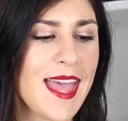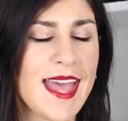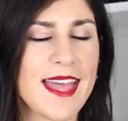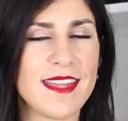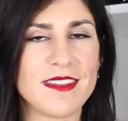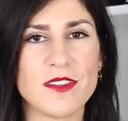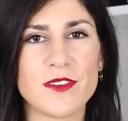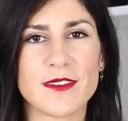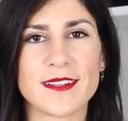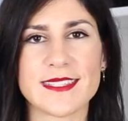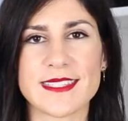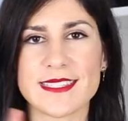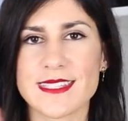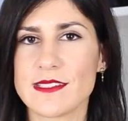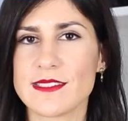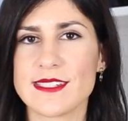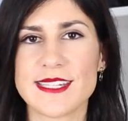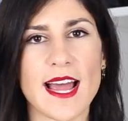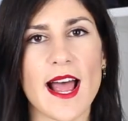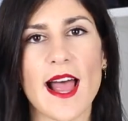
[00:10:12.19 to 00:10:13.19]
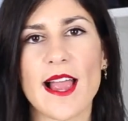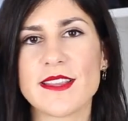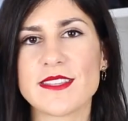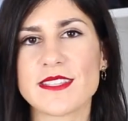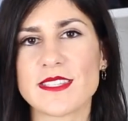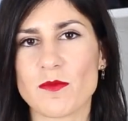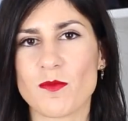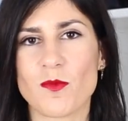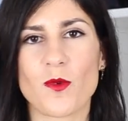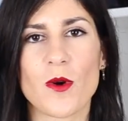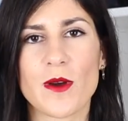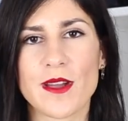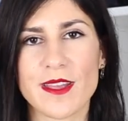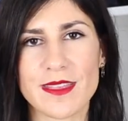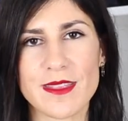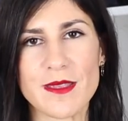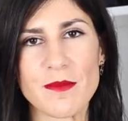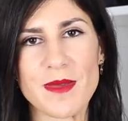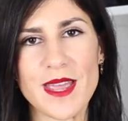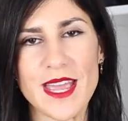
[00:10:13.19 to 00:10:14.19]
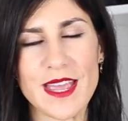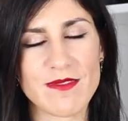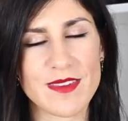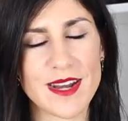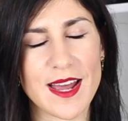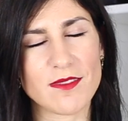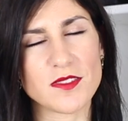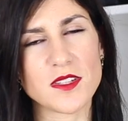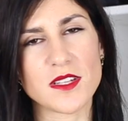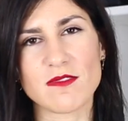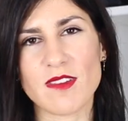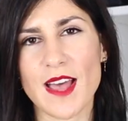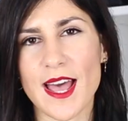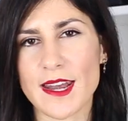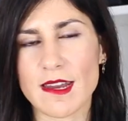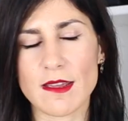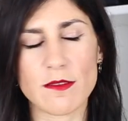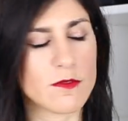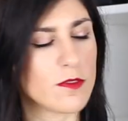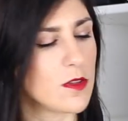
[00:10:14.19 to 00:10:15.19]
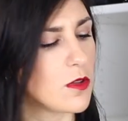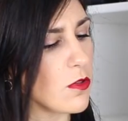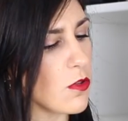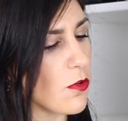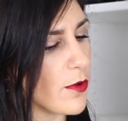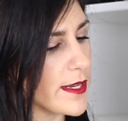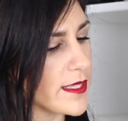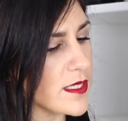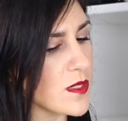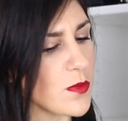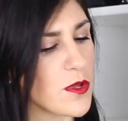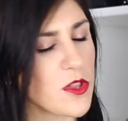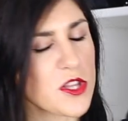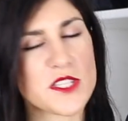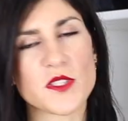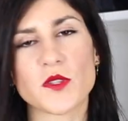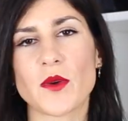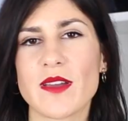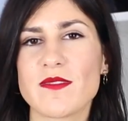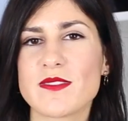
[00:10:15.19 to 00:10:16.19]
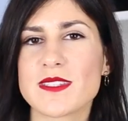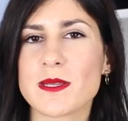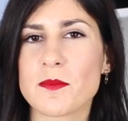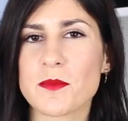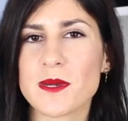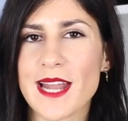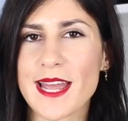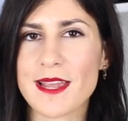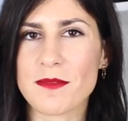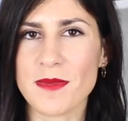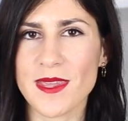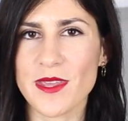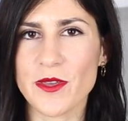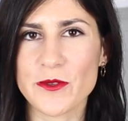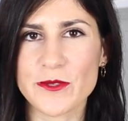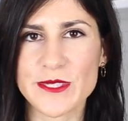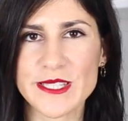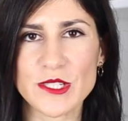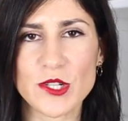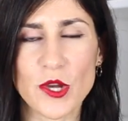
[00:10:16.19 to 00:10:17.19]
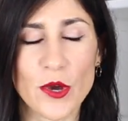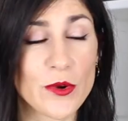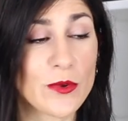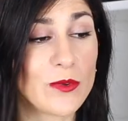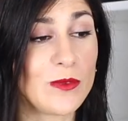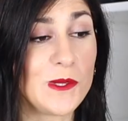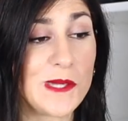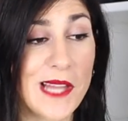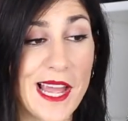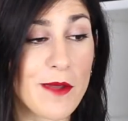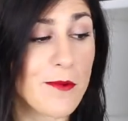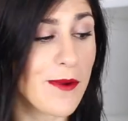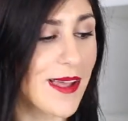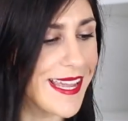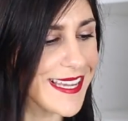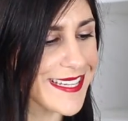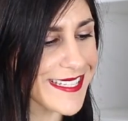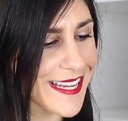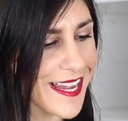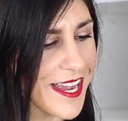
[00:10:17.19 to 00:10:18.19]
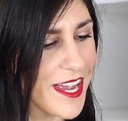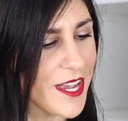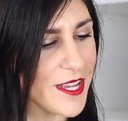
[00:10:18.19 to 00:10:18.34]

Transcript: and you can still dance and walk in them even after you've had a few drinks, which is great for someone like me who's a total lightweight.